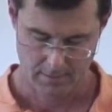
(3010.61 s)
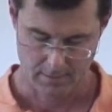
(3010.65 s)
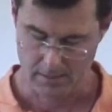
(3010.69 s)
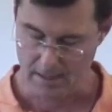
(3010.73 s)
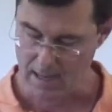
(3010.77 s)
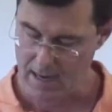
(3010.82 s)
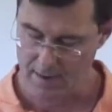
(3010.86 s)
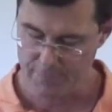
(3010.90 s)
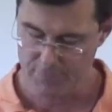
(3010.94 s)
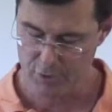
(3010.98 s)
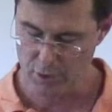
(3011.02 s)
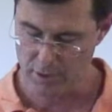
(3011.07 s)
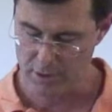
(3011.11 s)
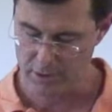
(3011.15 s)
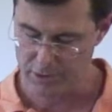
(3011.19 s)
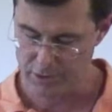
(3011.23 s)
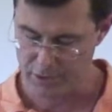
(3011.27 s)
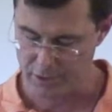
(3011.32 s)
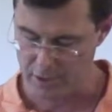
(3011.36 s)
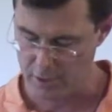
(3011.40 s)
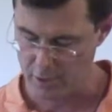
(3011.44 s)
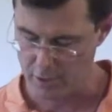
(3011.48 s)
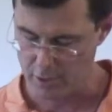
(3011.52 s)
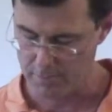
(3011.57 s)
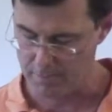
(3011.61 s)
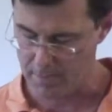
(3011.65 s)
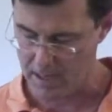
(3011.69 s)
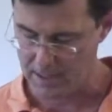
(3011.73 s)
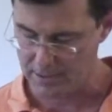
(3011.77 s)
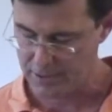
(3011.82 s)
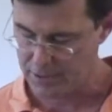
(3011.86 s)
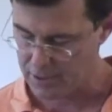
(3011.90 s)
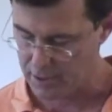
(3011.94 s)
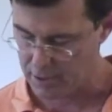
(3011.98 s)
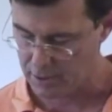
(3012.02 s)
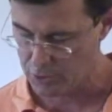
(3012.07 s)
And have you considered my
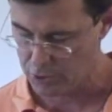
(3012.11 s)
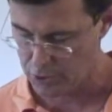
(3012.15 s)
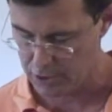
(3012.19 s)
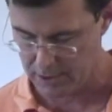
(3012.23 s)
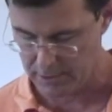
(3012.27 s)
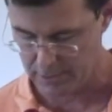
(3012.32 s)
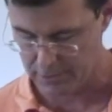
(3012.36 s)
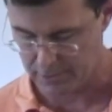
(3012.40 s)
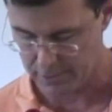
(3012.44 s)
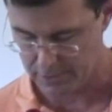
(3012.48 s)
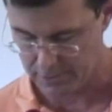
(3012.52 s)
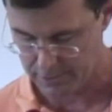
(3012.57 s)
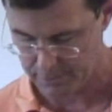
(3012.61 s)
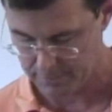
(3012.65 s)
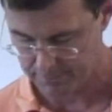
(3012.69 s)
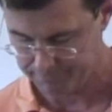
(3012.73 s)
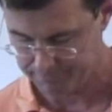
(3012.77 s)
son Jesus,